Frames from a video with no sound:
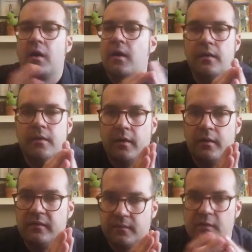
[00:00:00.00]
Uh,
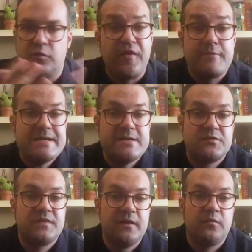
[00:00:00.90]
it's it's very
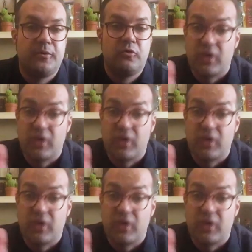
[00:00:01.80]
interesting experience.